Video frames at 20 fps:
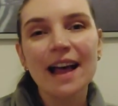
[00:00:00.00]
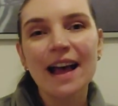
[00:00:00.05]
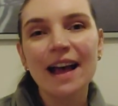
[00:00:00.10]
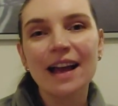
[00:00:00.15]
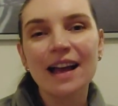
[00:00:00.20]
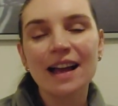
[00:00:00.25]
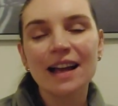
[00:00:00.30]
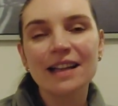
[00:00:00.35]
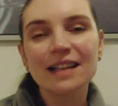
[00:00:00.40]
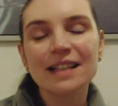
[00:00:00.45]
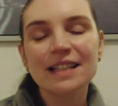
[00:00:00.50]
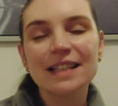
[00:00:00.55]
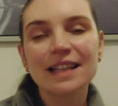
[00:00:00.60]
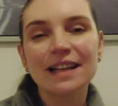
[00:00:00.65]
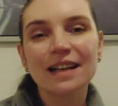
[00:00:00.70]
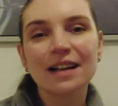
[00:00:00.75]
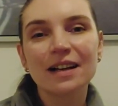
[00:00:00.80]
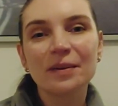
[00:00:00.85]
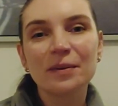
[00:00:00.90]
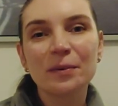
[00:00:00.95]
And
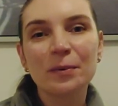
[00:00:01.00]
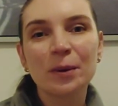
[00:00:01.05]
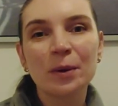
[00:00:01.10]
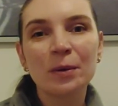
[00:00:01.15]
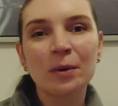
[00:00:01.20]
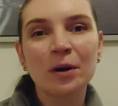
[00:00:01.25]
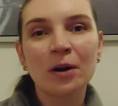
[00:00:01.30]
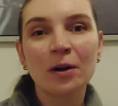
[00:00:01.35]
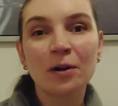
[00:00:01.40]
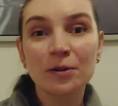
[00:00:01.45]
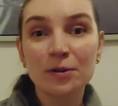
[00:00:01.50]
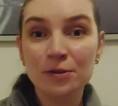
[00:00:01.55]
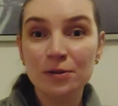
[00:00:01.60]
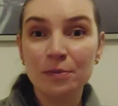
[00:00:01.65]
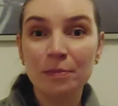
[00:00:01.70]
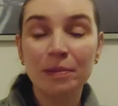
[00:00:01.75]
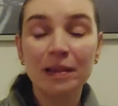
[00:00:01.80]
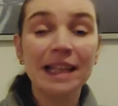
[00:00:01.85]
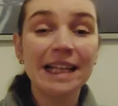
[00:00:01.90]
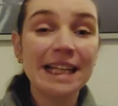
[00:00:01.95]
we were
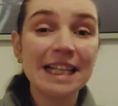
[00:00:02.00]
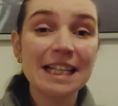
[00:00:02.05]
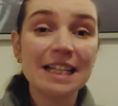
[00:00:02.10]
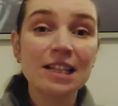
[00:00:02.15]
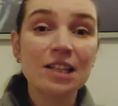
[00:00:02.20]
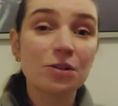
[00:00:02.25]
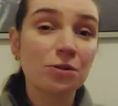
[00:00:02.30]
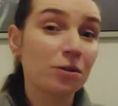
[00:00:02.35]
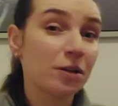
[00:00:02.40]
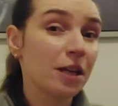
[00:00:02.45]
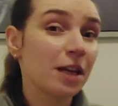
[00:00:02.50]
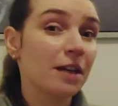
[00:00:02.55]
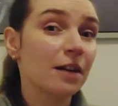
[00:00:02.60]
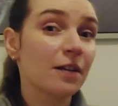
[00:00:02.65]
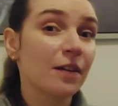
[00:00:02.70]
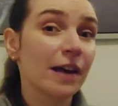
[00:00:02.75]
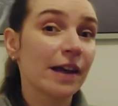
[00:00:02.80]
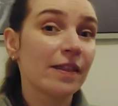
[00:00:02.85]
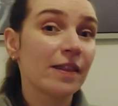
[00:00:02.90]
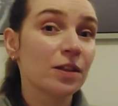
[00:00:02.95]
also pleased to
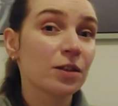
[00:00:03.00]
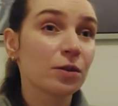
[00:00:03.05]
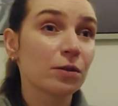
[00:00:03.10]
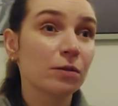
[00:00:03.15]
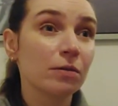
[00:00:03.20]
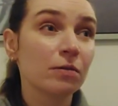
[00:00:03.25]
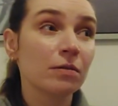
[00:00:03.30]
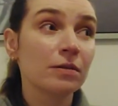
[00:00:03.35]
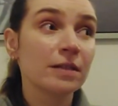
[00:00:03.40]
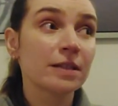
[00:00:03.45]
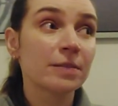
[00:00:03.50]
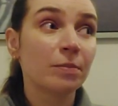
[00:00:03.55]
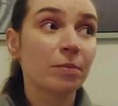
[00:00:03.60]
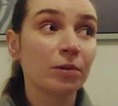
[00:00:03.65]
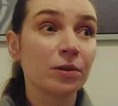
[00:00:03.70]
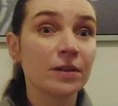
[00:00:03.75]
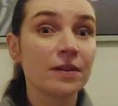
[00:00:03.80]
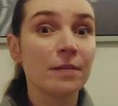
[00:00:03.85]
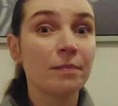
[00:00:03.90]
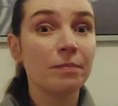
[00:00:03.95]
hear that the school
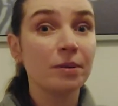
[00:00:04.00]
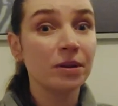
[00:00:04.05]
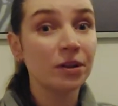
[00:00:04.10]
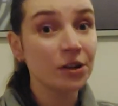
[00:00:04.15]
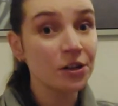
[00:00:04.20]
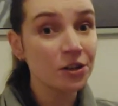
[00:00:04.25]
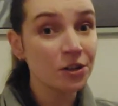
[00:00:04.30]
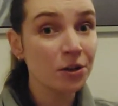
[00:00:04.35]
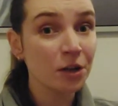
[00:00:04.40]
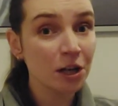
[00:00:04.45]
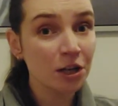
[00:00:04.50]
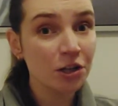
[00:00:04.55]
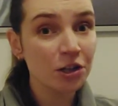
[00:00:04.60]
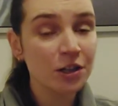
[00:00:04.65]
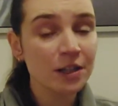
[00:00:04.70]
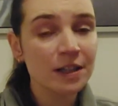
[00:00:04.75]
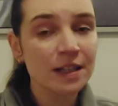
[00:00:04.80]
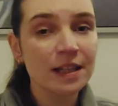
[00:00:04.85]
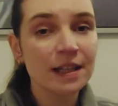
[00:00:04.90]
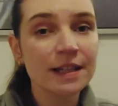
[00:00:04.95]
supports the peer
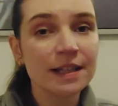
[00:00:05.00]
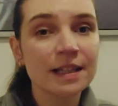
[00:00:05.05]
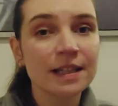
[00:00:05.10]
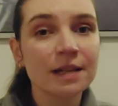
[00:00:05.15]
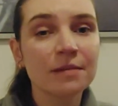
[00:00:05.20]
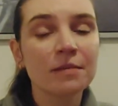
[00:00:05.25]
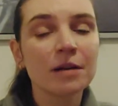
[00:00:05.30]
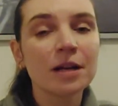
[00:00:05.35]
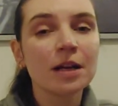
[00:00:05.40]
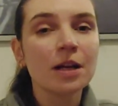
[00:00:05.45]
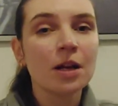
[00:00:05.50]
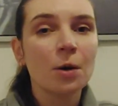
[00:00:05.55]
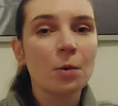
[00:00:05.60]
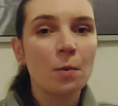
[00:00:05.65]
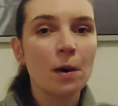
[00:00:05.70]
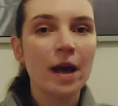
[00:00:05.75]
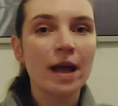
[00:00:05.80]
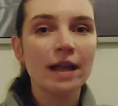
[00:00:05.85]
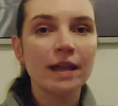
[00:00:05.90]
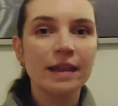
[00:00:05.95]
education system
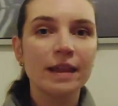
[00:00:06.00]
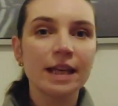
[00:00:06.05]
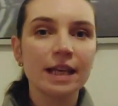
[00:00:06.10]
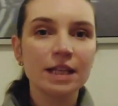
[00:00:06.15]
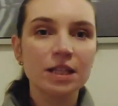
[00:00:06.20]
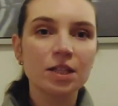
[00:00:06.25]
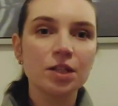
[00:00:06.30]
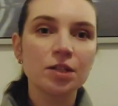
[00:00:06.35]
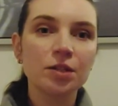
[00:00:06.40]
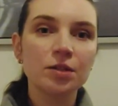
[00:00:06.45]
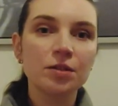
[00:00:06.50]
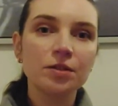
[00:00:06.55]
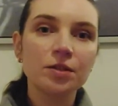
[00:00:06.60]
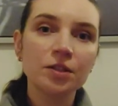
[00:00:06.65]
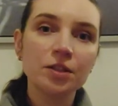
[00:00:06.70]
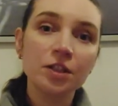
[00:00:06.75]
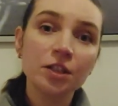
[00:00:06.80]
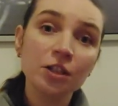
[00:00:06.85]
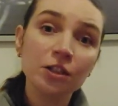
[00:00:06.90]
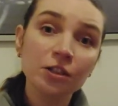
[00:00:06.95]
when
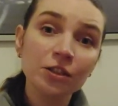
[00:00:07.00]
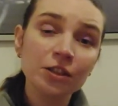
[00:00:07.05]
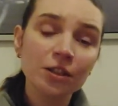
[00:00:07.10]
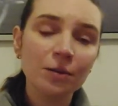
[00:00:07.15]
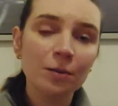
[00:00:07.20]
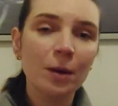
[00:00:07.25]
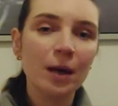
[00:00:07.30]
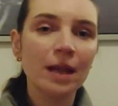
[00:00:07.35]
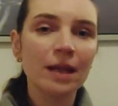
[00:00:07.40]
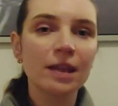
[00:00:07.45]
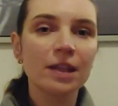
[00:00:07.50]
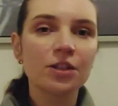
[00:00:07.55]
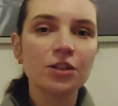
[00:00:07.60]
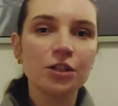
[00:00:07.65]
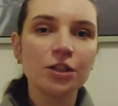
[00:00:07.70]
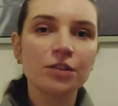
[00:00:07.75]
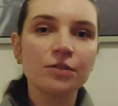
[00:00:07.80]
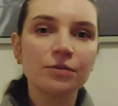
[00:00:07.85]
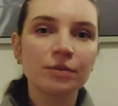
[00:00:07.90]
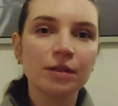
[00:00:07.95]
the
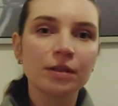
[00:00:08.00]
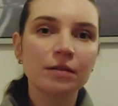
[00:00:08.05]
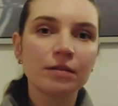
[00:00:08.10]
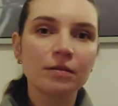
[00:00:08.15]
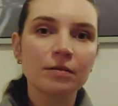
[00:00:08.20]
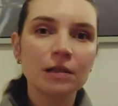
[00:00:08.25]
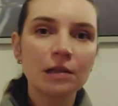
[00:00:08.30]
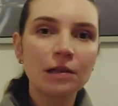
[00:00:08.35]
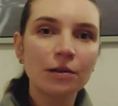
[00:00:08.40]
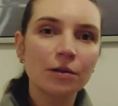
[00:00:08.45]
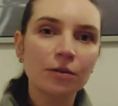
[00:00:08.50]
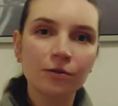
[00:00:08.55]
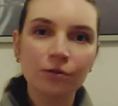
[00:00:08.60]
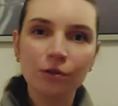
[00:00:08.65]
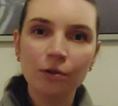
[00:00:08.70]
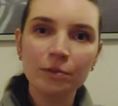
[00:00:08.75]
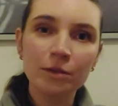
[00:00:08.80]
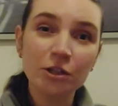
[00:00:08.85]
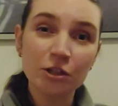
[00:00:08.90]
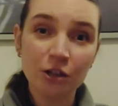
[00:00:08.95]
children learn
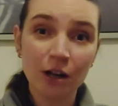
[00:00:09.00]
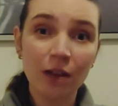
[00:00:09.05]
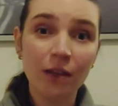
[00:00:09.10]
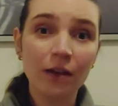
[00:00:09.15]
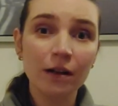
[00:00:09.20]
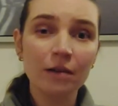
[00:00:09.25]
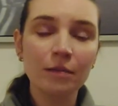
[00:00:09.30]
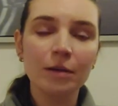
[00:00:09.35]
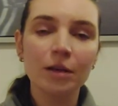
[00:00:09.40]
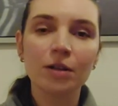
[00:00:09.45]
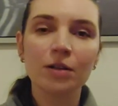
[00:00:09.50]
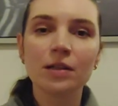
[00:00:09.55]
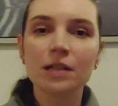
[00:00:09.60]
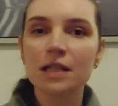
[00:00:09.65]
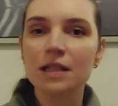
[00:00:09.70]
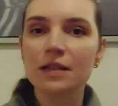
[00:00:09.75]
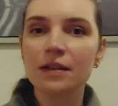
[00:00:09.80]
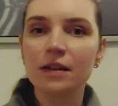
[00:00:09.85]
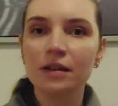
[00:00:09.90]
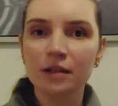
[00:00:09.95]
from each other,
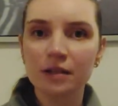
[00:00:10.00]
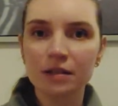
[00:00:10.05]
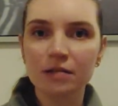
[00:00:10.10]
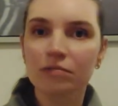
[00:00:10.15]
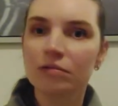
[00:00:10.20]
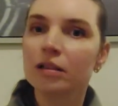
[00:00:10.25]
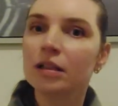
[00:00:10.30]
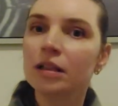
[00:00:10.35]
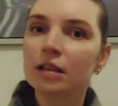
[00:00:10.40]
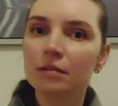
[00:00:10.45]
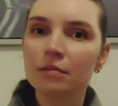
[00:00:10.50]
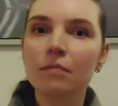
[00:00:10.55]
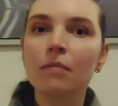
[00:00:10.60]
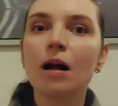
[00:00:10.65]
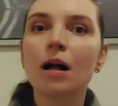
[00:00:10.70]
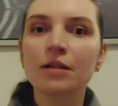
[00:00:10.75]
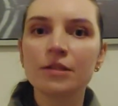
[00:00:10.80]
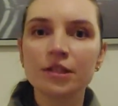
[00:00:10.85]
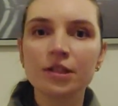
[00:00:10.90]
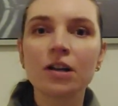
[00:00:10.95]
because there is a really
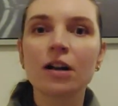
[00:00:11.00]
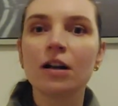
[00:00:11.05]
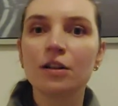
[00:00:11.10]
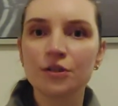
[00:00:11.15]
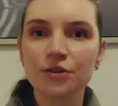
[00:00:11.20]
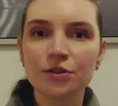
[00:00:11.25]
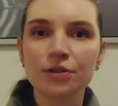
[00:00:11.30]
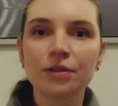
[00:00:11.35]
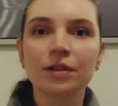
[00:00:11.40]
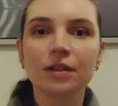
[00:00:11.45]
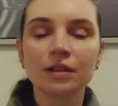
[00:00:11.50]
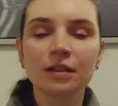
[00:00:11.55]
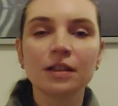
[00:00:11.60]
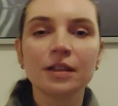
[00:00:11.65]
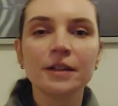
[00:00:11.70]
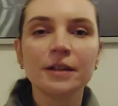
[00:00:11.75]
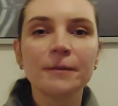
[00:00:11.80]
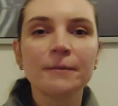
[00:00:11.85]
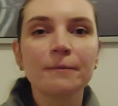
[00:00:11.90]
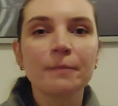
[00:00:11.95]
multicultural
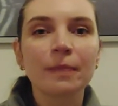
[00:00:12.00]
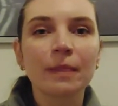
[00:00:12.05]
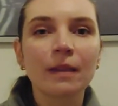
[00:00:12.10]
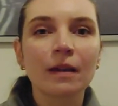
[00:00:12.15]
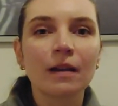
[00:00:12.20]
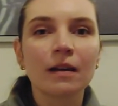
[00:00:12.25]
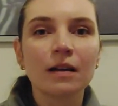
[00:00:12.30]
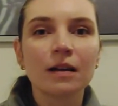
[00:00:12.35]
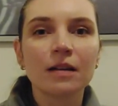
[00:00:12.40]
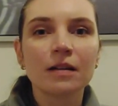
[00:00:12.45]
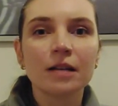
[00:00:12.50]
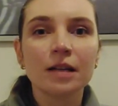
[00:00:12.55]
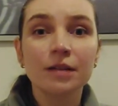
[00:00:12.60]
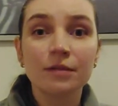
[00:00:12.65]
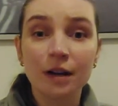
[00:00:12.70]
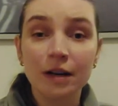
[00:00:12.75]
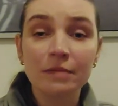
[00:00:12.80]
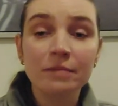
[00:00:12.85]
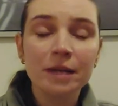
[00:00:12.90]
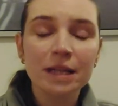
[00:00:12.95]

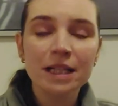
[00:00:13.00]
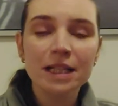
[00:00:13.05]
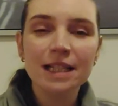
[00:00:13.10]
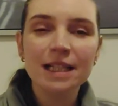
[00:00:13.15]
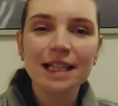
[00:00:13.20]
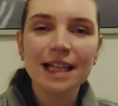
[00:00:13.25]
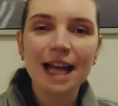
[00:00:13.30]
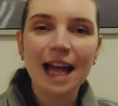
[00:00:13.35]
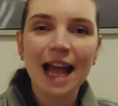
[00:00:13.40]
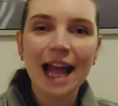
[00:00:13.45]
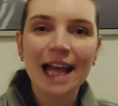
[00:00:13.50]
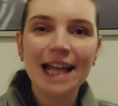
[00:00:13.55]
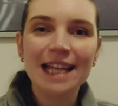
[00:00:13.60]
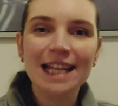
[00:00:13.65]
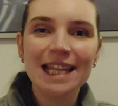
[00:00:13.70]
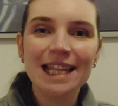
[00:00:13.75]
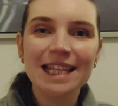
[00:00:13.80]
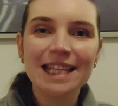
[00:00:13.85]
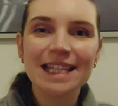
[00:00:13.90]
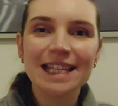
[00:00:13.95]
environment.
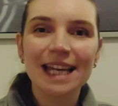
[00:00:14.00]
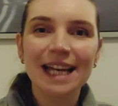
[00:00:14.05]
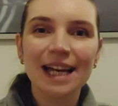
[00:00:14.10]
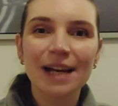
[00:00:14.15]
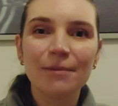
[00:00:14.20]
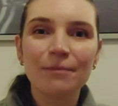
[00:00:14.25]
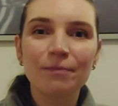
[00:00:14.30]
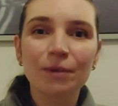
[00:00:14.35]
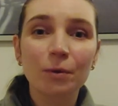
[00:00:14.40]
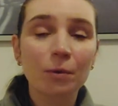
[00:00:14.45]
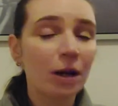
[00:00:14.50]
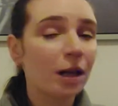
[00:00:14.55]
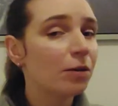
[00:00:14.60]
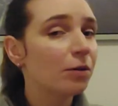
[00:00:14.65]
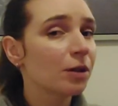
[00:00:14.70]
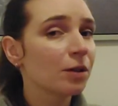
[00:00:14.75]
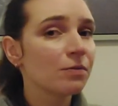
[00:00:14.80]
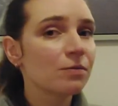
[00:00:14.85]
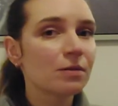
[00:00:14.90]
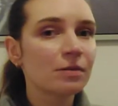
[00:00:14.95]
And we are
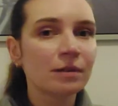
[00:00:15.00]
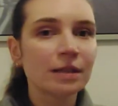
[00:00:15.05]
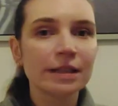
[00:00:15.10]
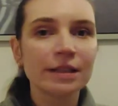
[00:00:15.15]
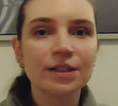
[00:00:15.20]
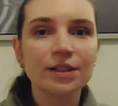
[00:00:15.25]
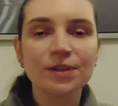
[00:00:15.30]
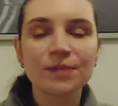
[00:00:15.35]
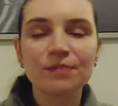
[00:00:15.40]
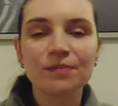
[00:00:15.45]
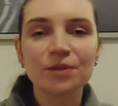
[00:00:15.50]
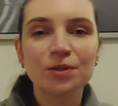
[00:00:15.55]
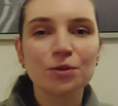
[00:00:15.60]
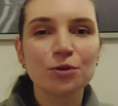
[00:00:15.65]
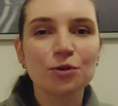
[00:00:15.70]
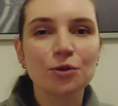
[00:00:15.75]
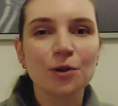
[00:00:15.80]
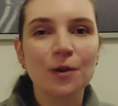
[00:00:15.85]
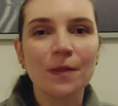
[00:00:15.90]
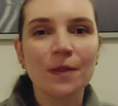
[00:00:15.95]
looking forward to
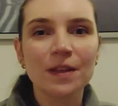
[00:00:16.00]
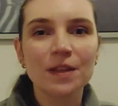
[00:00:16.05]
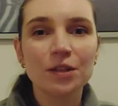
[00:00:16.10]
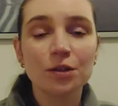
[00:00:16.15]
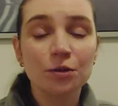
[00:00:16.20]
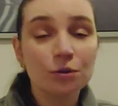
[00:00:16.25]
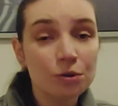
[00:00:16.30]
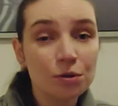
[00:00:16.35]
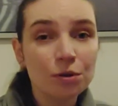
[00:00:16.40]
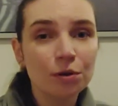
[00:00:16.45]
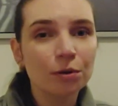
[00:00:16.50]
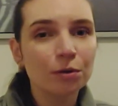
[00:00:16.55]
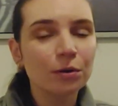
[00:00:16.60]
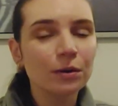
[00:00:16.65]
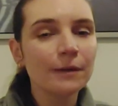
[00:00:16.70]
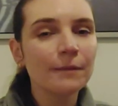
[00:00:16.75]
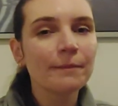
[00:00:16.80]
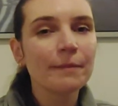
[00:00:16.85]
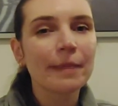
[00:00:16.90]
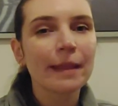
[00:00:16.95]
join this new
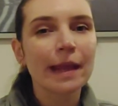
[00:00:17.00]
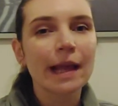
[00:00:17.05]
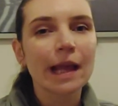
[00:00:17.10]
school.